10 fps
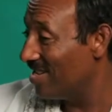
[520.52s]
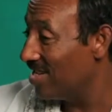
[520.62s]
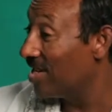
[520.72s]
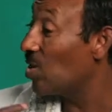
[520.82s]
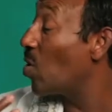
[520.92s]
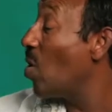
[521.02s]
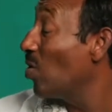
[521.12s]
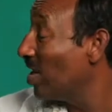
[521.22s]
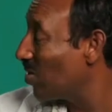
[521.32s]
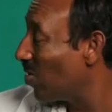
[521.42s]

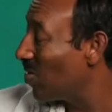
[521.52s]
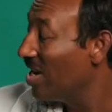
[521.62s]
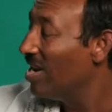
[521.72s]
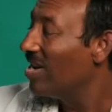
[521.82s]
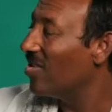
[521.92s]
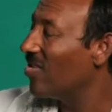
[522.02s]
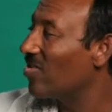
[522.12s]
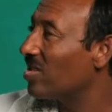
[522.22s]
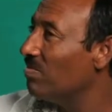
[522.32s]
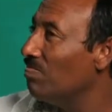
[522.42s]
recall it or,
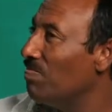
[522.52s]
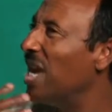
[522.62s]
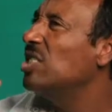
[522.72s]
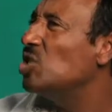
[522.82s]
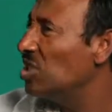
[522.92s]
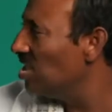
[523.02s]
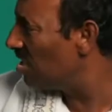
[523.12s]
or mention